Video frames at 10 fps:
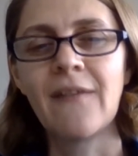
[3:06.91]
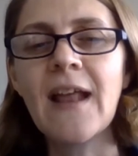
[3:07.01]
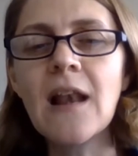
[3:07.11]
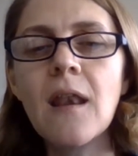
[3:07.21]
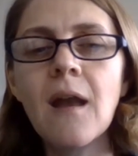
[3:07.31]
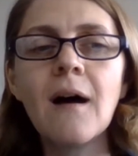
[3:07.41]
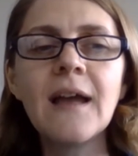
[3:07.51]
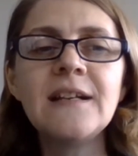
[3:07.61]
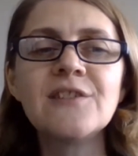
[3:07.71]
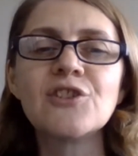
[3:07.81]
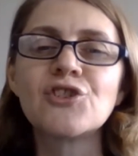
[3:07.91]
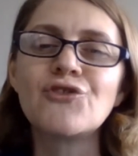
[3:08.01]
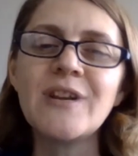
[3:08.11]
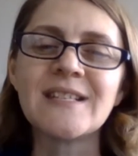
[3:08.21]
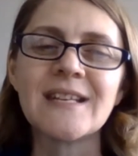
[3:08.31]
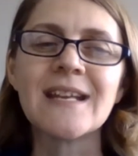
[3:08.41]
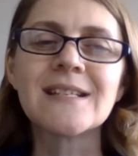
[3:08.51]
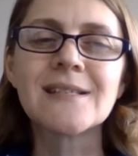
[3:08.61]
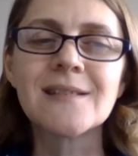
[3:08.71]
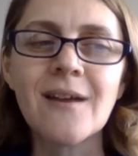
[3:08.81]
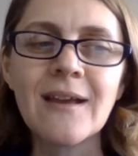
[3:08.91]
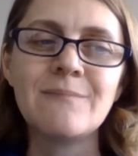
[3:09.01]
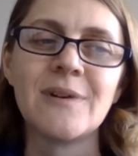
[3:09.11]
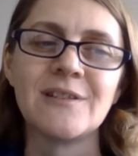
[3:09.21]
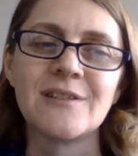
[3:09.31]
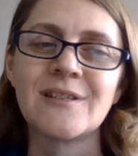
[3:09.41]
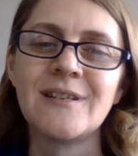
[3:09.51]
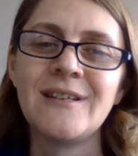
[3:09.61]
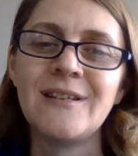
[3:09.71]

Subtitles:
They lined the streets in excitement,